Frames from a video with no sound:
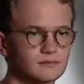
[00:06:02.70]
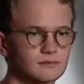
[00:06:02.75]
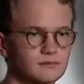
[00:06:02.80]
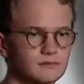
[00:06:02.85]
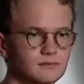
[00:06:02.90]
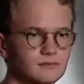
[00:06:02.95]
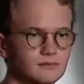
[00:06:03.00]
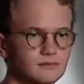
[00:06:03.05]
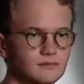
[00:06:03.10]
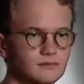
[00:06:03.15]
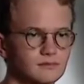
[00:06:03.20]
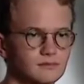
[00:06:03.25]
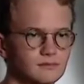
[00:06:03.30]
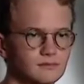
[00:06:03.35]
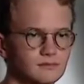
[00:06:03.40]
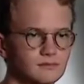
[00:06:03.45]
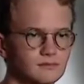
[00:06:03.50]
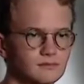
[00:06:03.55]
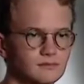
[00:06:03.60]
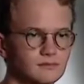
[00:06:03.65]

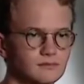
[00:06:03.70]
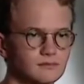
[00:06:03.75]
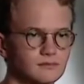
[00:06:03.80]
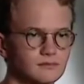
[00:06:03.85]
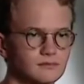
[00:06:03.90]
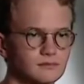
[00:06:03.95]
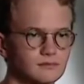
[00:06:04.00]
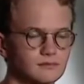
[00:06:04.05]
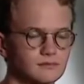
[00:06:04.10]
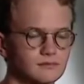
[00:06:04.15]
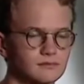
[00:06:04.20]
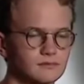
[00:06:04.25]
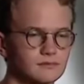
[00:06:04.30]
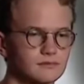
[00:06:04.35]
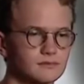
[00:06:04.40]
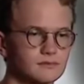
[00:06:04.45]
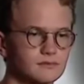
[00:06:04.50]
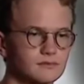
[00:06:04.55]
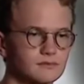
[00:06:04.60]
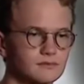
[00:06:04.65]

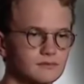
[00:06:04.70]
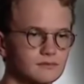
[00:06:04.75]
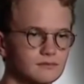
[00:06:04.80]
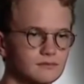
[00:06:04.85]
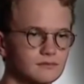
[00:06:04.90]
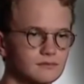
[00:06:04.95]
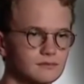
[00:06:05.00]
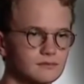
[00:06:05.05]
This person isn't speaking.